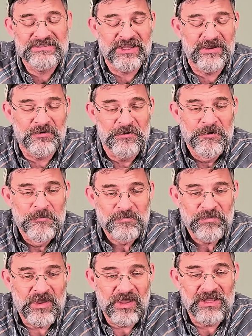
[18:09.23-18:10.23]
So
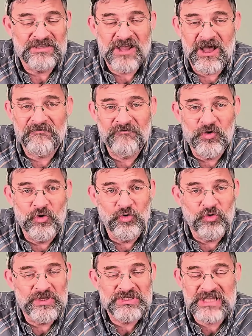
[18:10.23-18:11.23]
it's hot
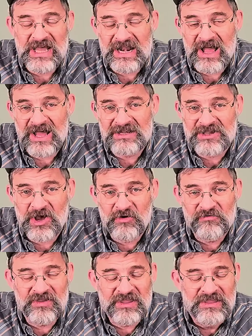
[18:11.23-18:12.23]
food. He's got hot
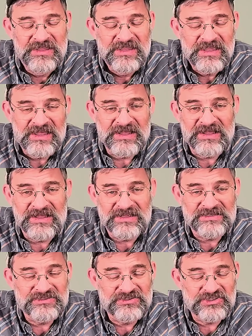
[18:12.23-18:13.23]
coffee.
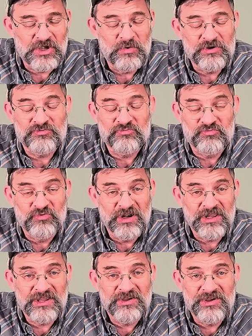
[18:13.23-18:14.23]
So it's
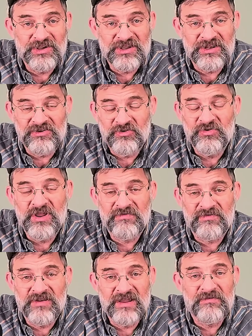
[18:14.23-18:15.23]
really good, and you
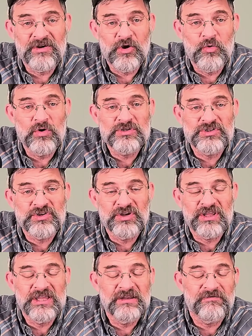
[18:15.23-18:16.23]
never know what you're
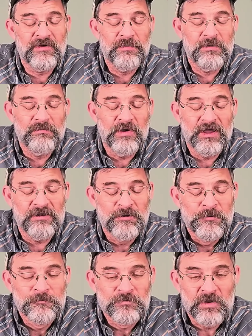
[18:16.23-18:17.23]
going to get from him.
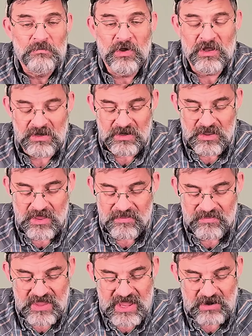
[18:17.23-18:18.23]
But
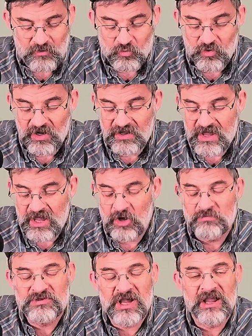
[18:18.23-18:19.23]
that really
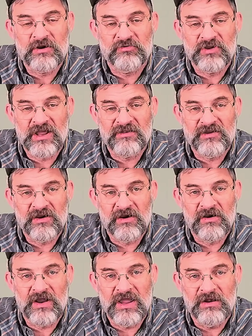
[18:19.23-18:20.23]
helps hikers out
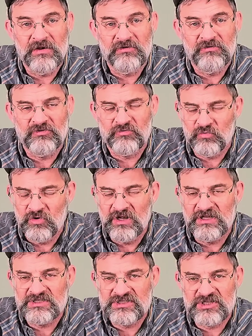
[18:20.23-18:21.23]
there, and it just
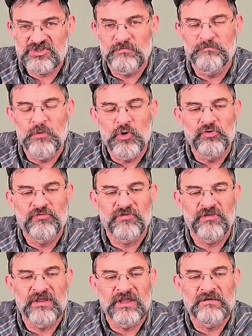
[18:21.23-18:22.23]
really is such a boost
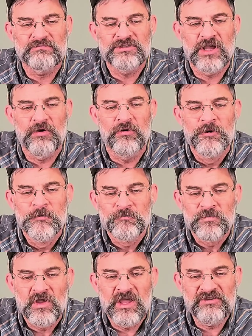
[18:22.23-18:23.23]
for them. So
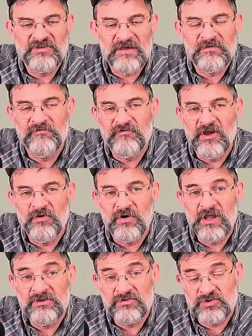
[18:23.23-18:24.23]
he's having a
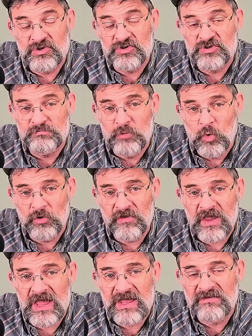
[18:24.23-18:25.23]
fundraiser to support
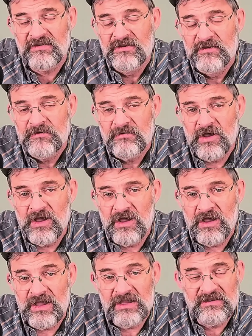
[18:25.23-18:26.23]
that.
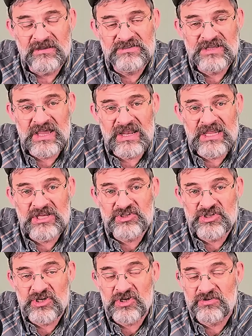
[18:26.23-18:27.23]
He does that
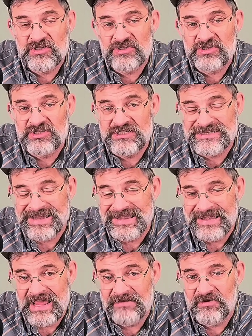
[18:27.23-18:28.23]
each year. This is his
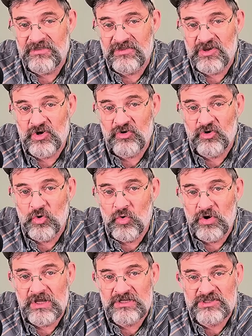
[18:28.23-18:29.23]
11th year
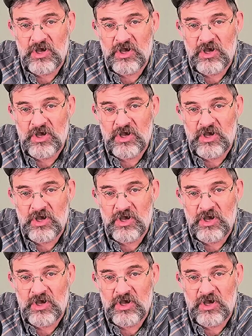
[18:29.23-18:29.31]
doing it.